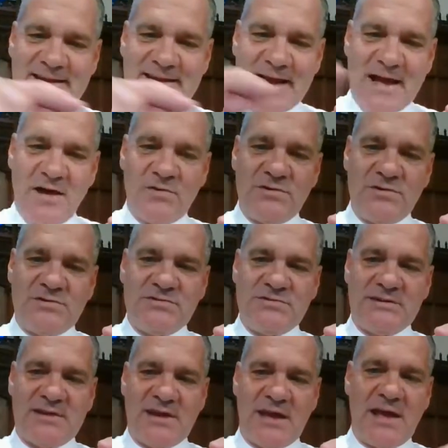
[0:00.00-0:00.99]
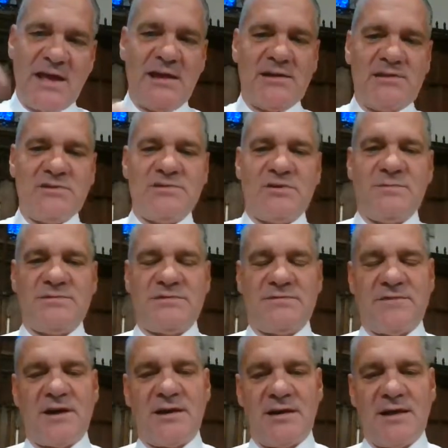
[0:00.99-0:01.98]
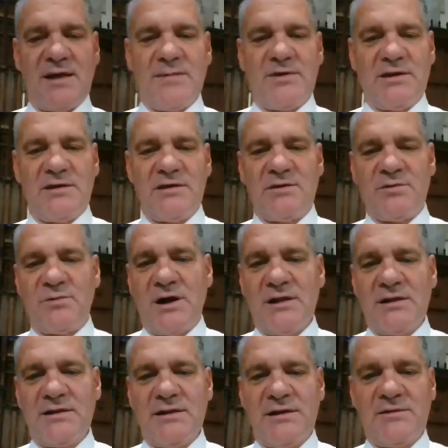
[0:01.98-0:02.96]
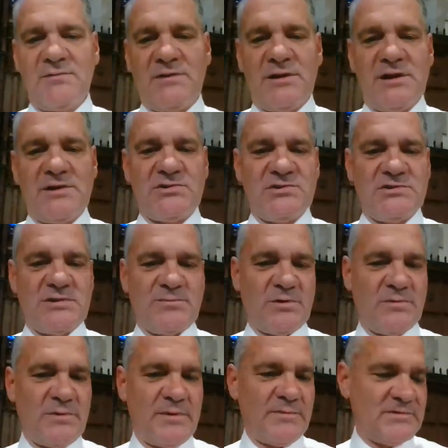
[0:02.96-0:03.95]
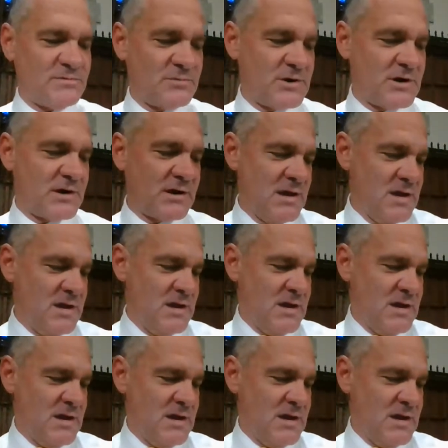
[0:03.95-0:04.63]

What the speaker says: down to today in terms of economic inequality in relationship to women's work.